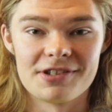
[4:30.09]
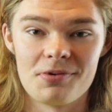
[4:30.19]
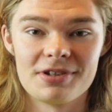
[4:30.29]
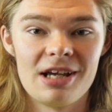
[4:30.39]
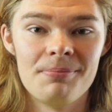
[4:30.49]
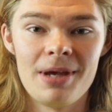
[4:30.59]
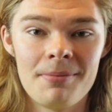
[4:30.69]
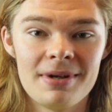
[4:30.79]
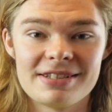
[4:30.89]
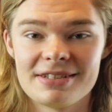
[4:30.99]
It's one-time
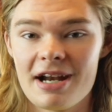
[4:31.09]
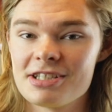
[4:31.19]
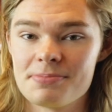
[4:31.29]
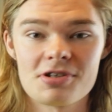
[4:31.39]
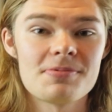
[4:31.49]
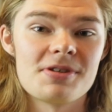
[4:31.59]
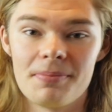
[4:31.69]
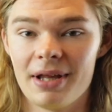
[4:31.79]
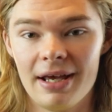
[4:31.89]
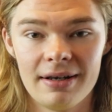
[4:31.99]
payment, it's not a subscription
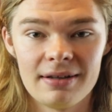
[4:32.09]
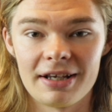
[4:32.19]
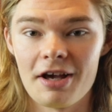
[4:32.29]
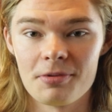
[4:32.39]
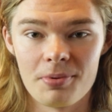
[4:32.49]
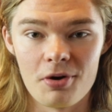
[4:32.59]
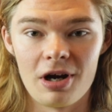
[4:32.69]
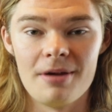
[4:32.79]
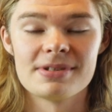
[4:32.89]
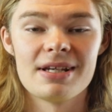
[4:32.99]
plan like other
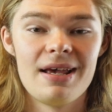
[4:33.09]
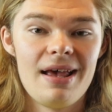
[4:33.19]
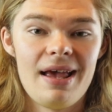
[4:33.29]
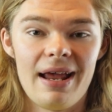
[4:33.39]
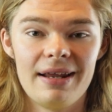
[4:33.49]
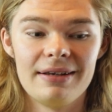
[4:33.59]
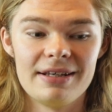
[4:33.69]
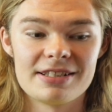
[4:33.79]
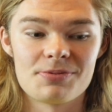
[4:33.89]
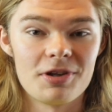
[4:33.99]
programs, and
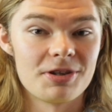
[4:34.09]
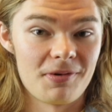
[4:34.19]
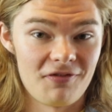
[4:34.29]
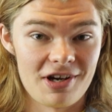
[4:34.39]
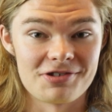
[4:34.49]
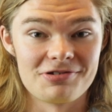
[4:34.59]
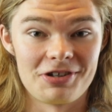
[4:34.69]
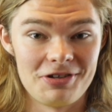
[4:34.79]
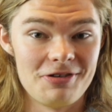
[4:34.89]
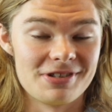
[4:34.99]
it's what the professionals are
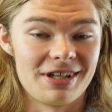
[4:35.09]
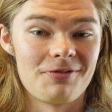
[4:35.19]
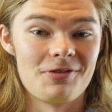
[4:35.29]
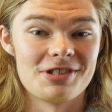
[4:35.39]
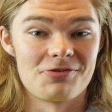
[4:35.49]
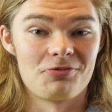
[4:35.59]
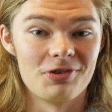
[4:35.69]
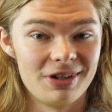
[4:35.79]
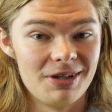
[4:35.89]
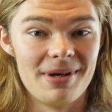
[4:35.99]
using, which is
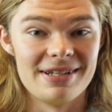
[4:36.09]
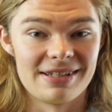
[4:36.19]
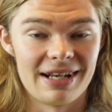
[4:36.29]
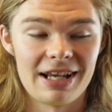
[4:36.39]
really amazing.